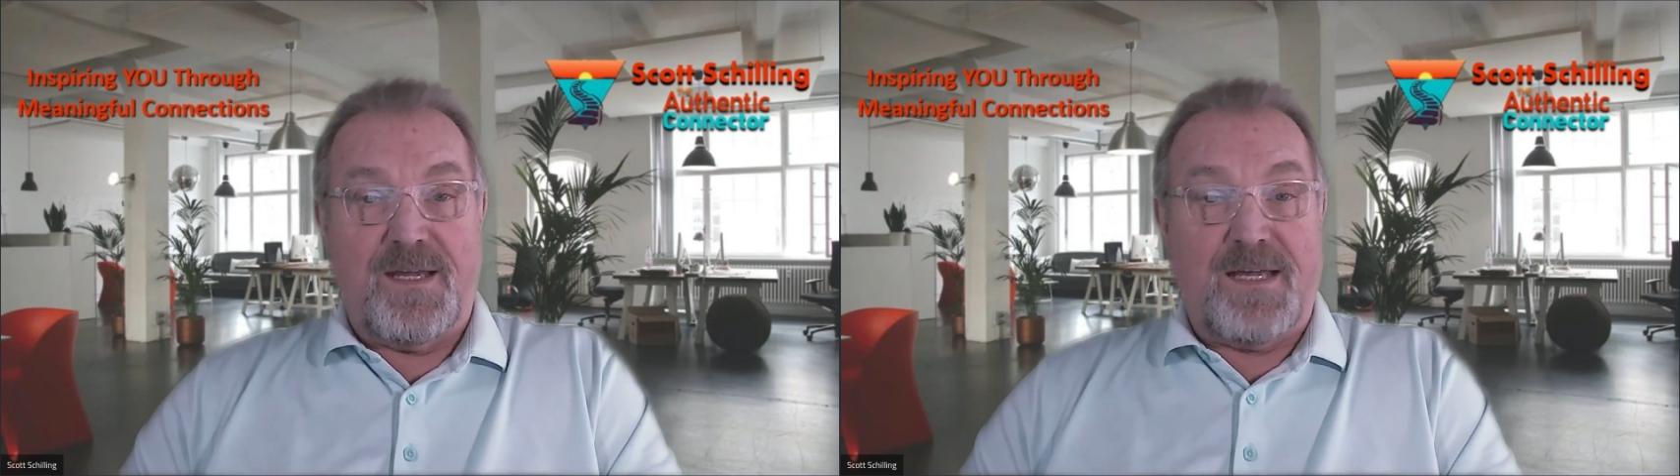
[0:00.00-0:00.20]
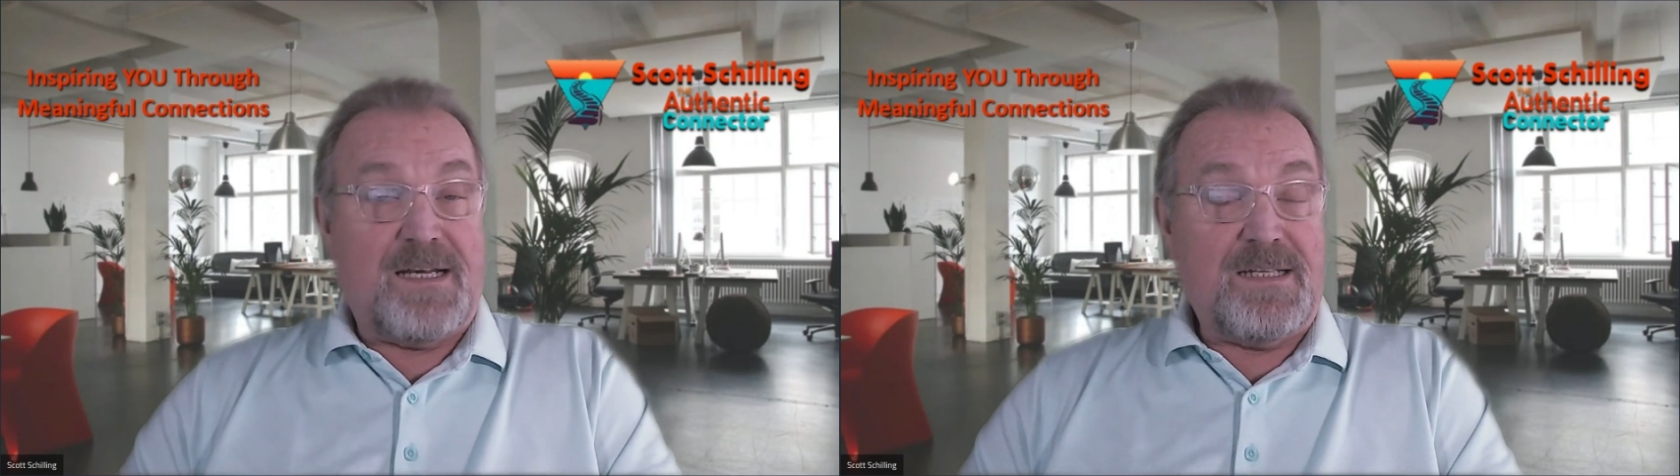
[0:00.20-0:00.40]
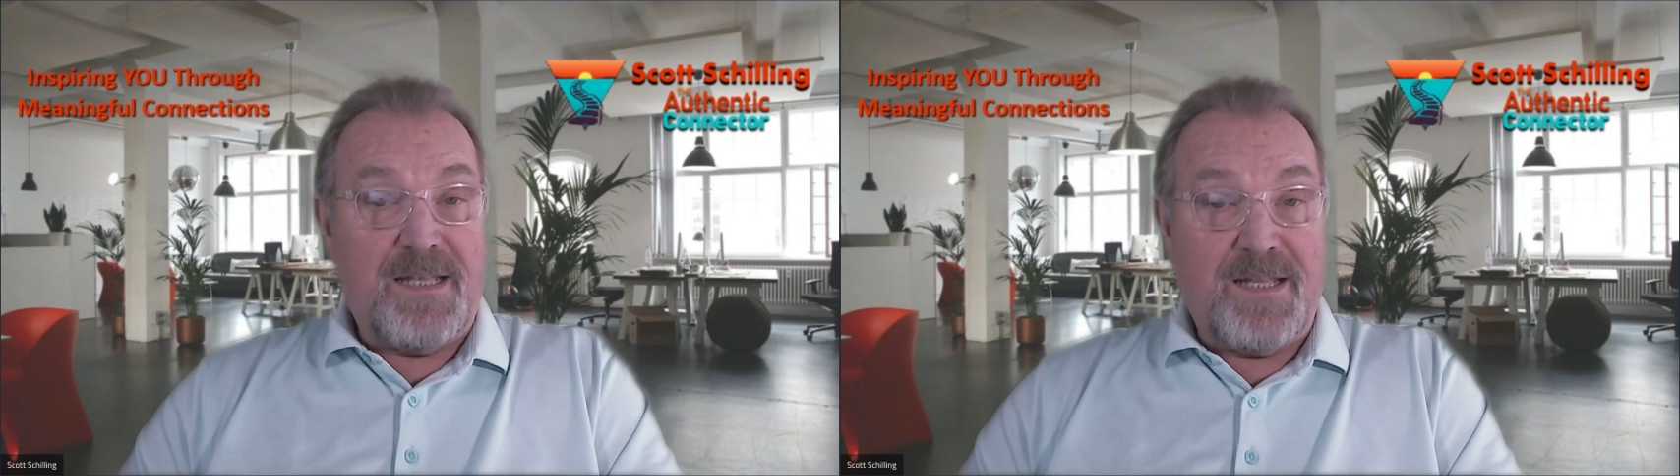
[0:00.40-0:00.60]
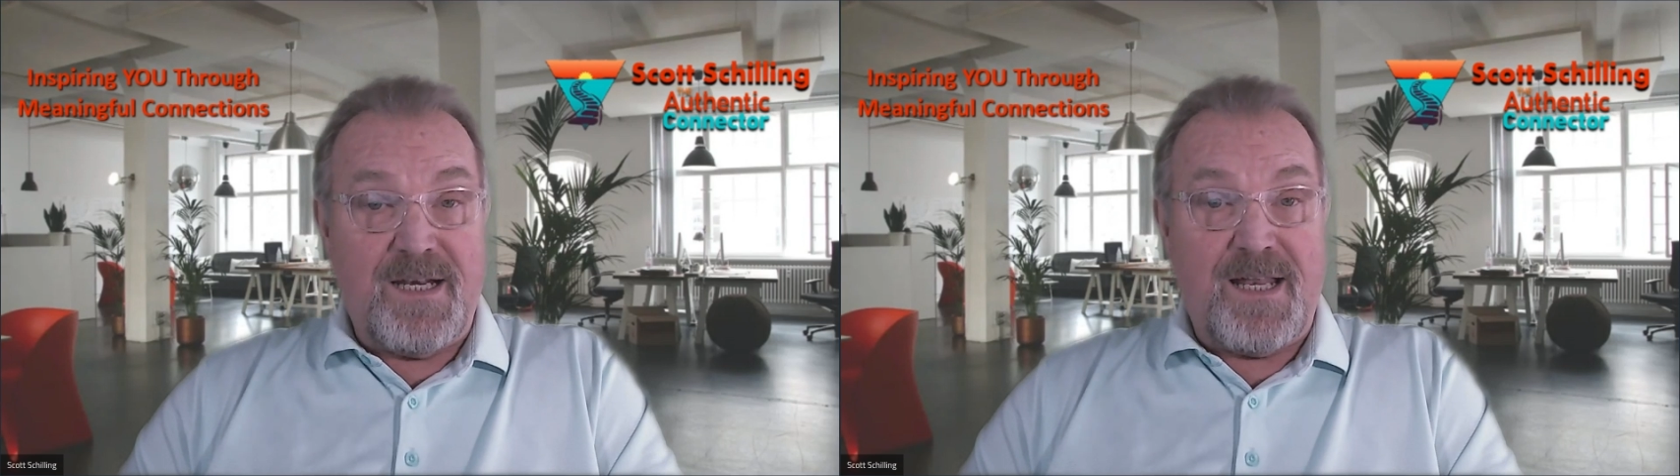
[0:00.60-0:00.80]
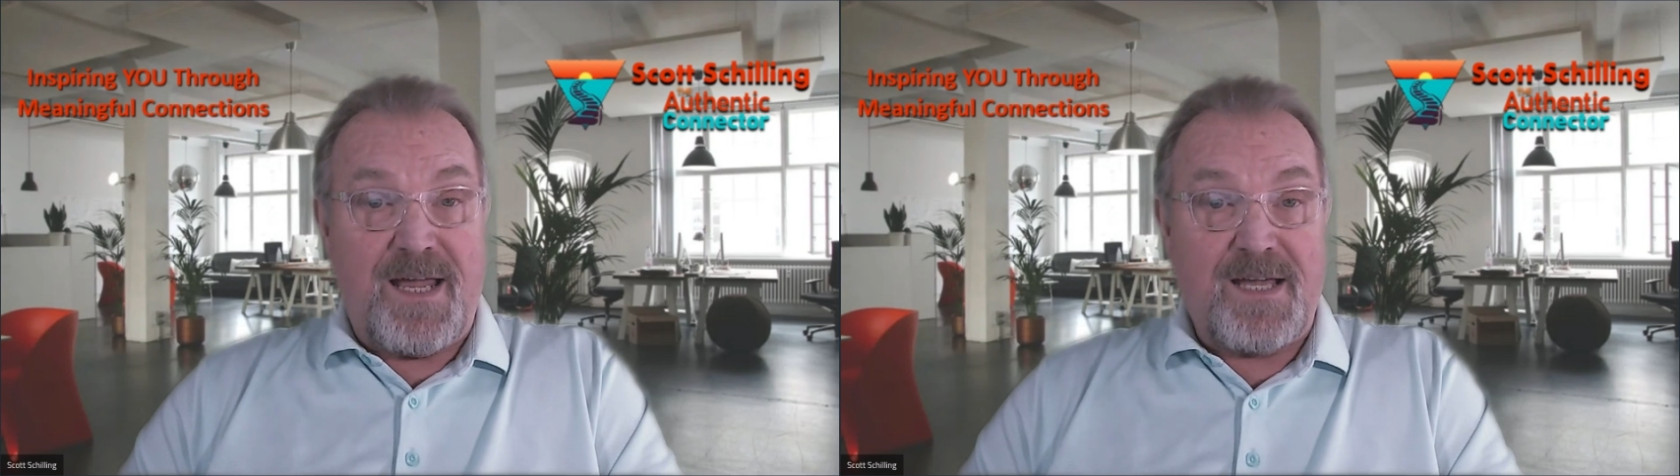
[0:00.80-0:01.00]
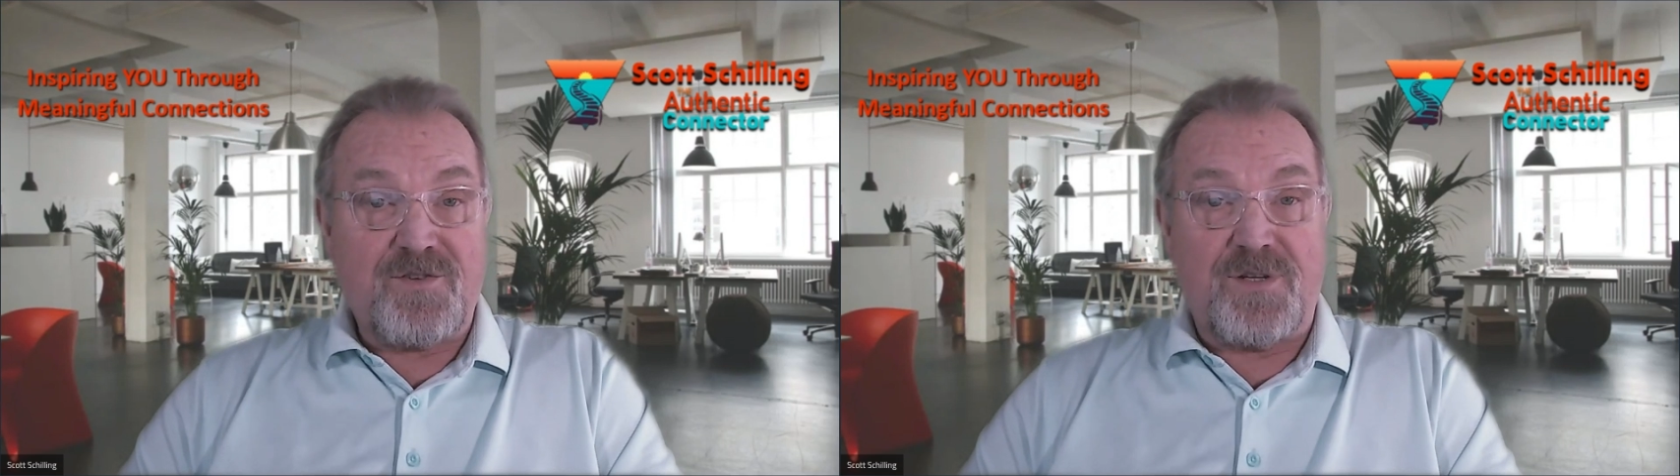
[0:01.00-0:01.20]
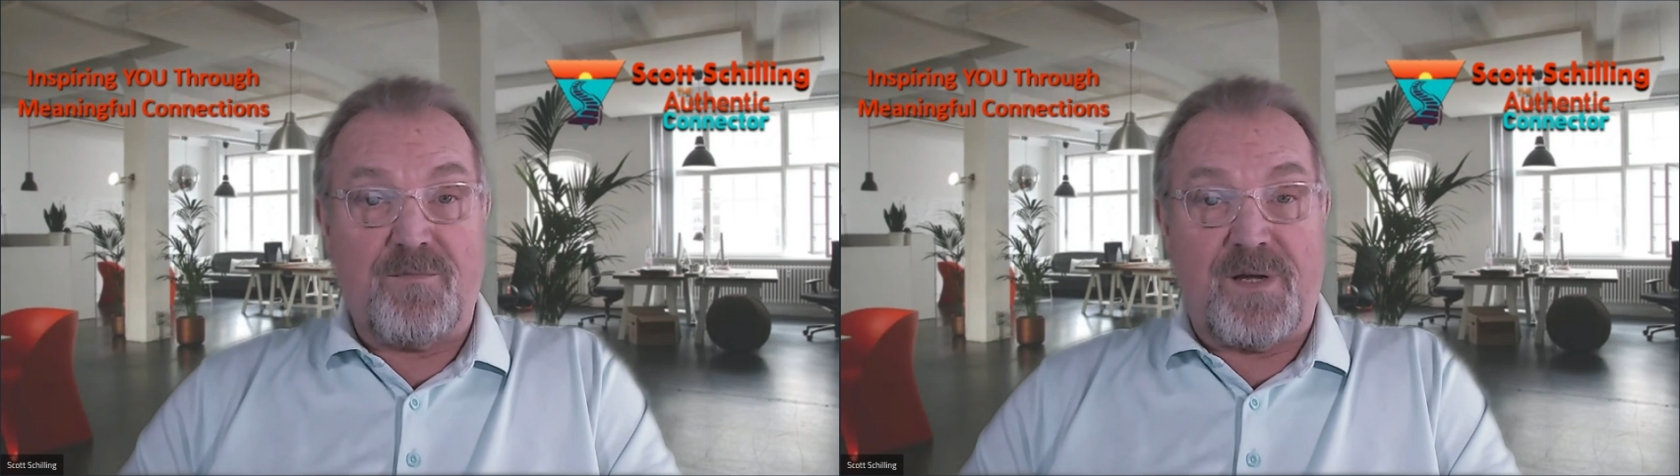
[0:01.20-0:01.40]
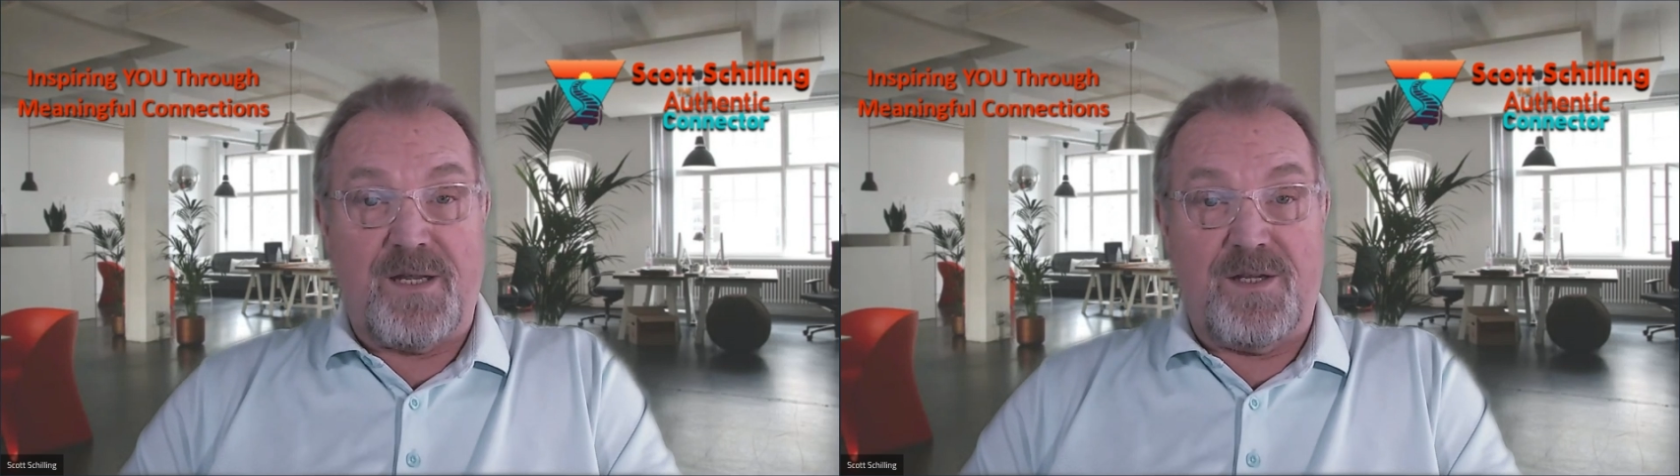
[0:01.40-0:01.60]
and a little
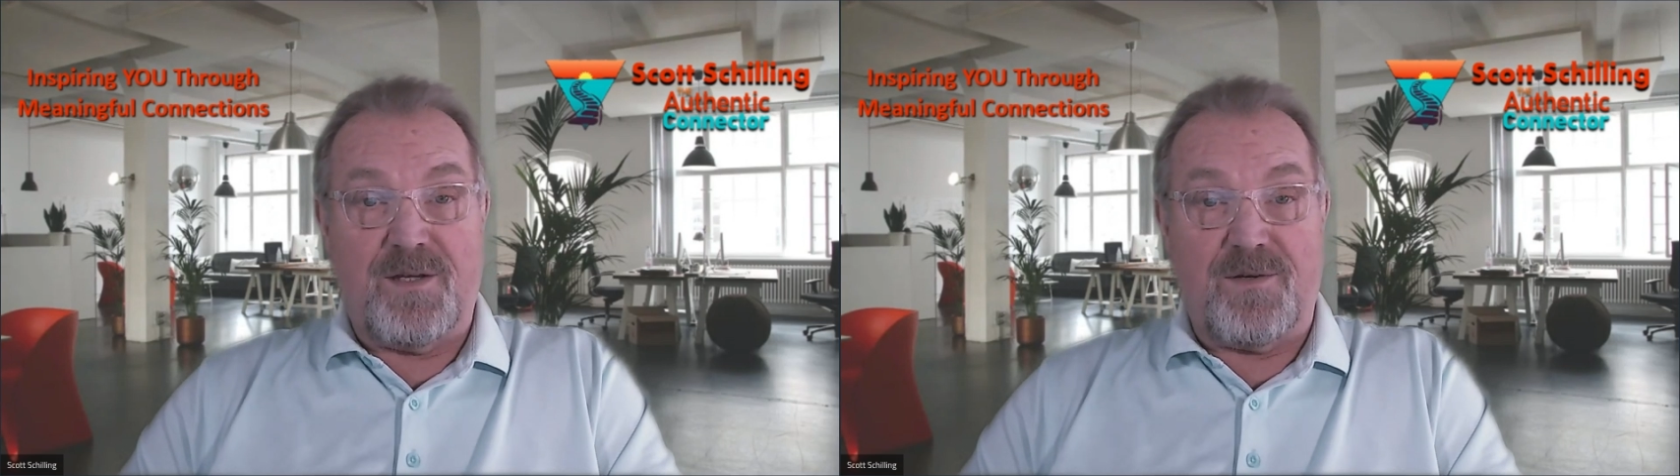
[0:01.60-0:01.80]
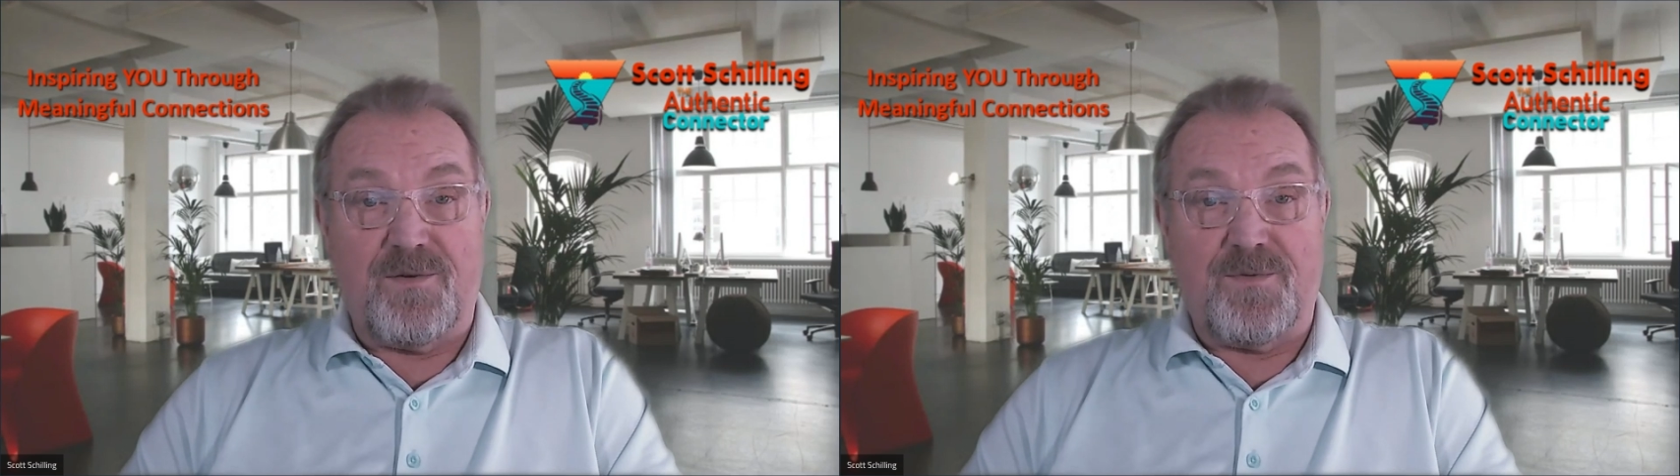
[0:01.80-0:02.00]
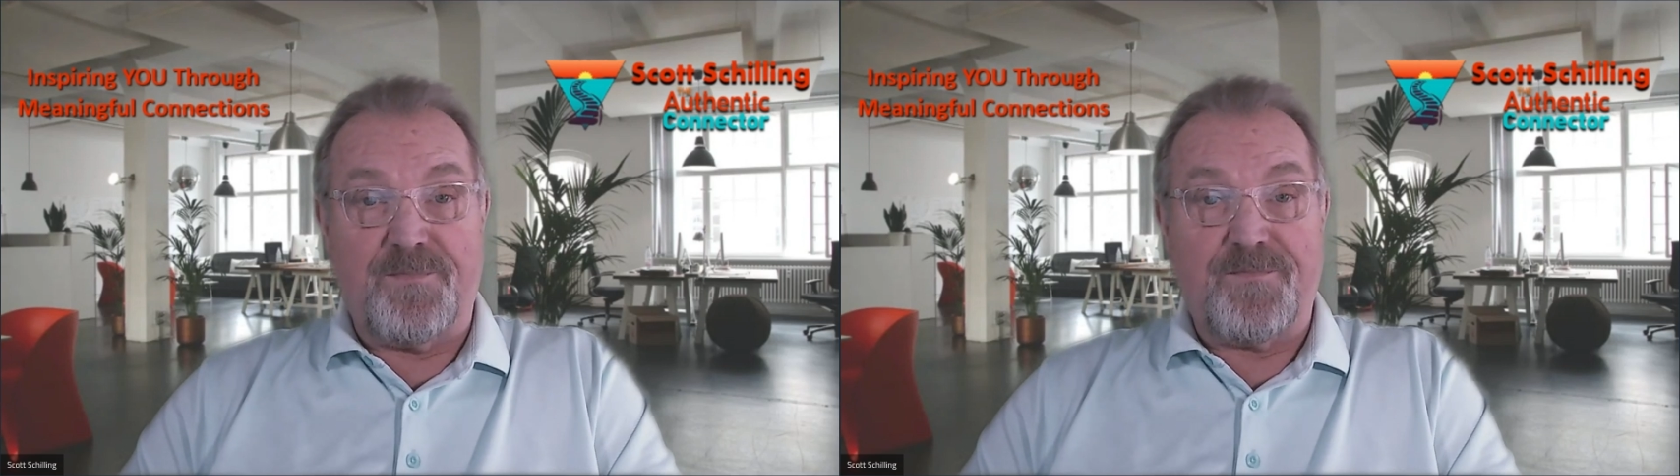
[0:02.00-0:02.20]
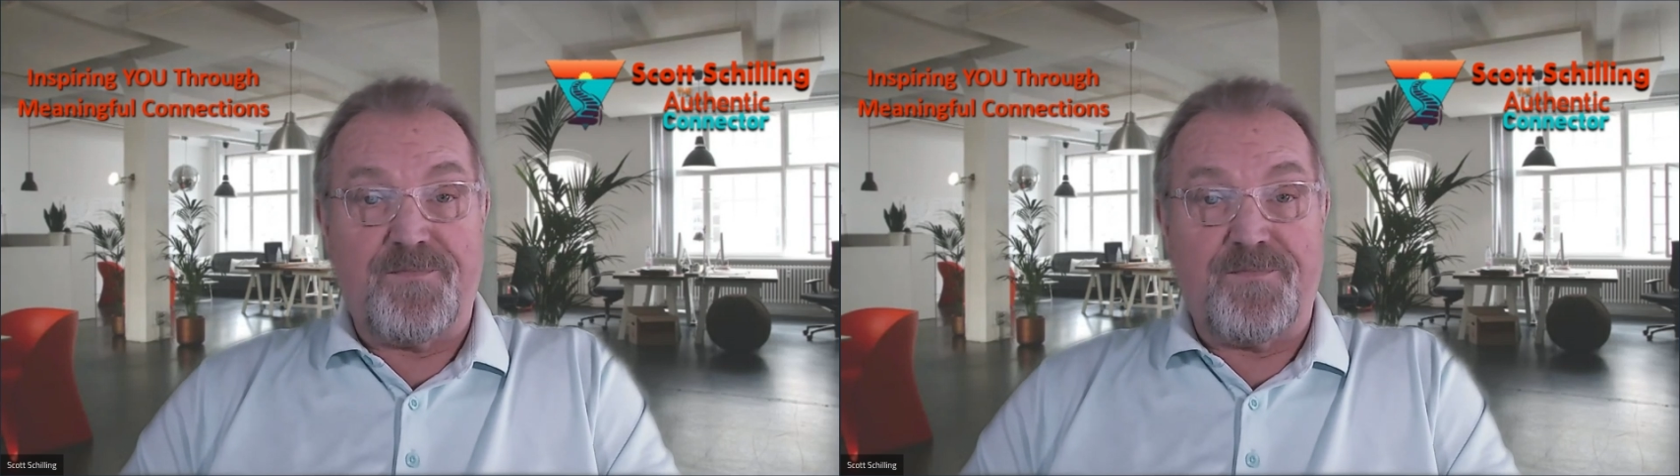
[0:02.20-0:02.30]
action by you